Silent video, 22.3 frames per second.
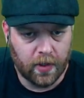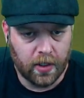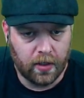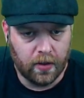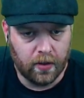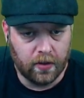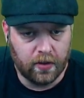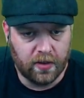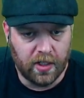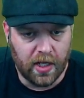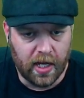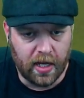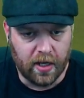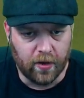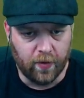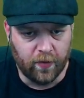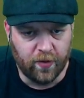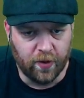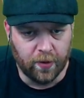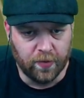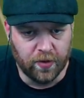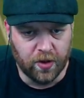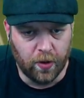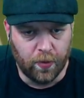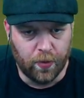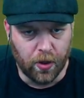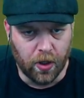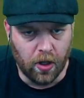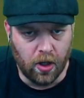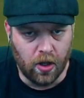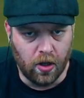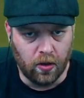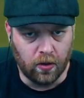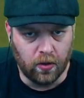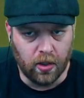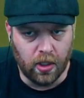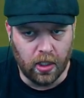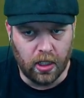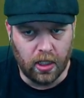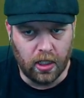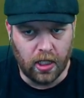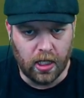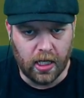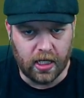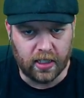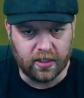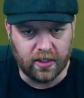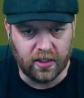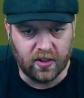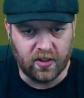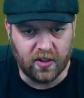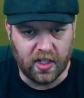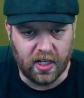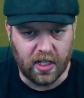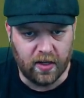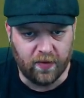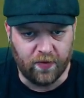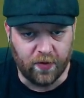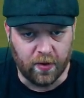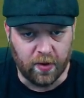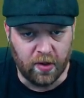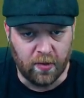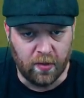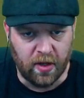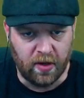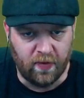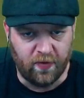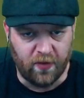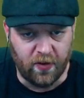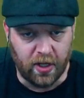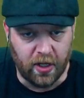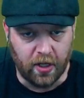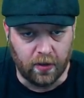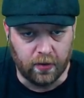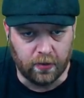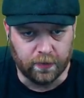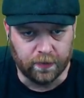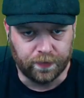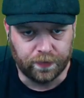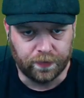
Good tackle from DuPont. I like to see it from the midfield.